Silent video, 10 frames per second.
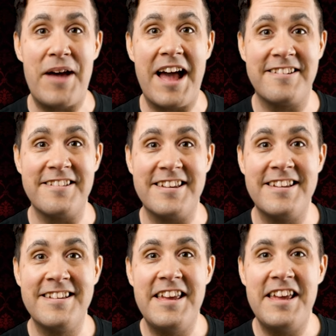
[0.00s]

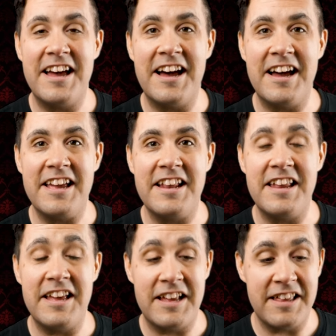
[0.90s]
actually,
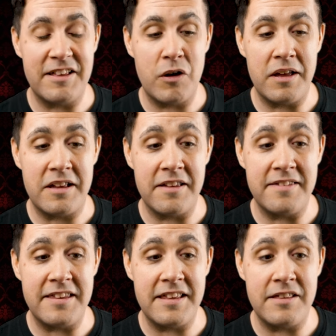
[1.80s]

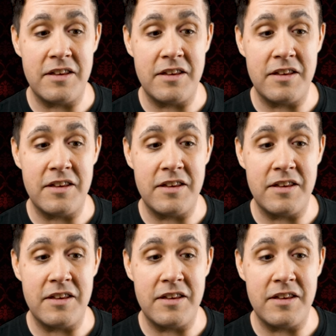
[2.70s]
because